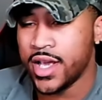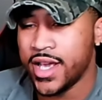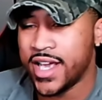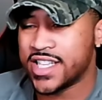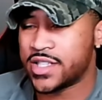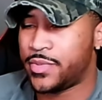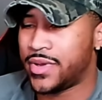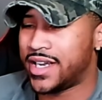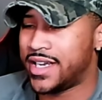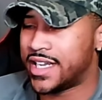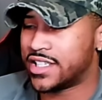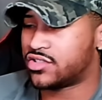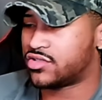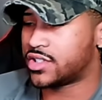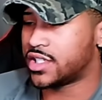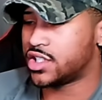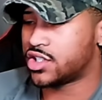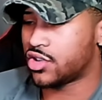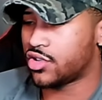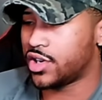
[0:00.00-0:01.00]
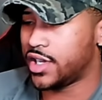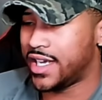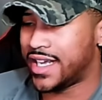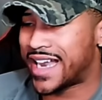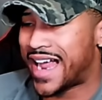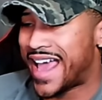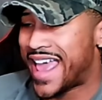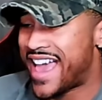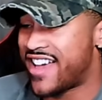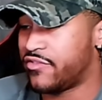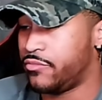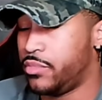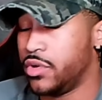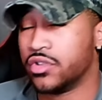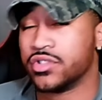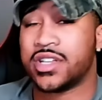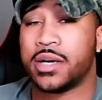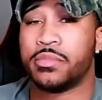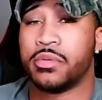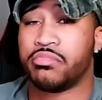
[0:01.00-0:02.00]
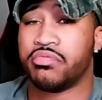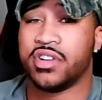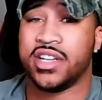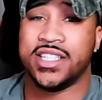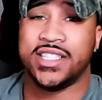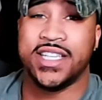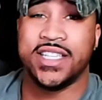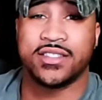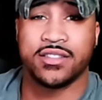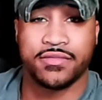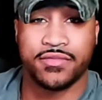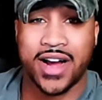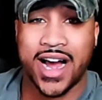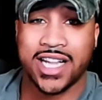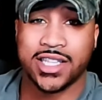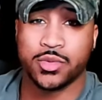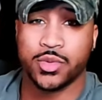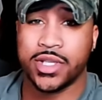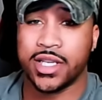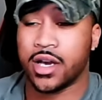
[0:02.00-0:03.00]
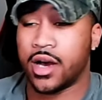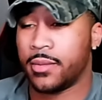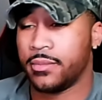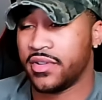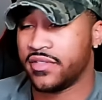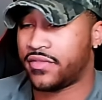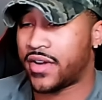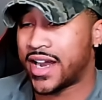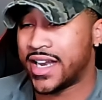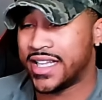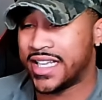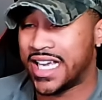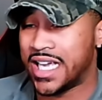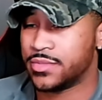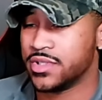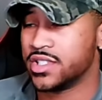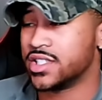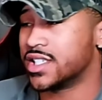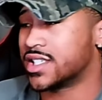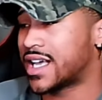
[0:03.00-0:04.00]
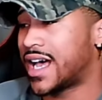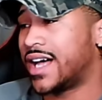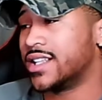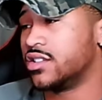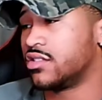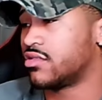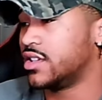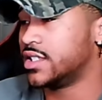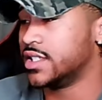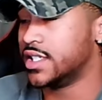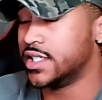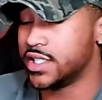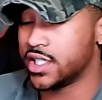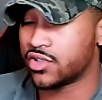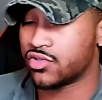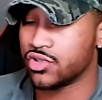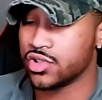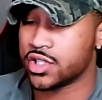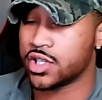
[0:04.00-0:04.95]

it's been an interesting journey and I have built up a pretty decent following in fighting games and just content creation in general.